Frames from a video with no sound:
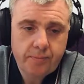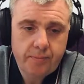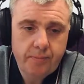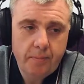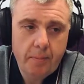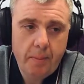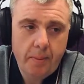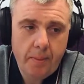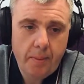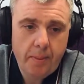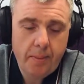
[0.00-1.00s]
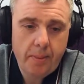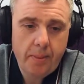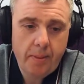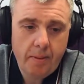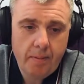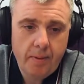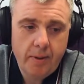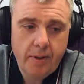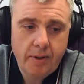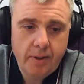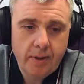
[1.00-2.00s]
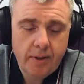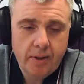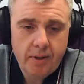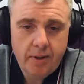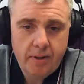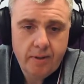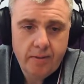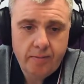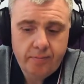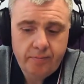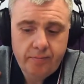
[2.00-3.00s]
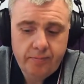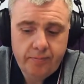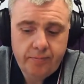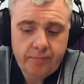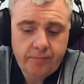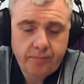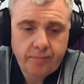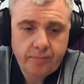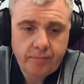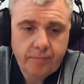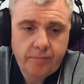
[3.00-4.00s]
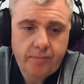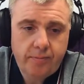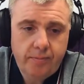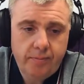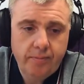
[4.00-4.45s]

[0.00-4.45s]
[no speech]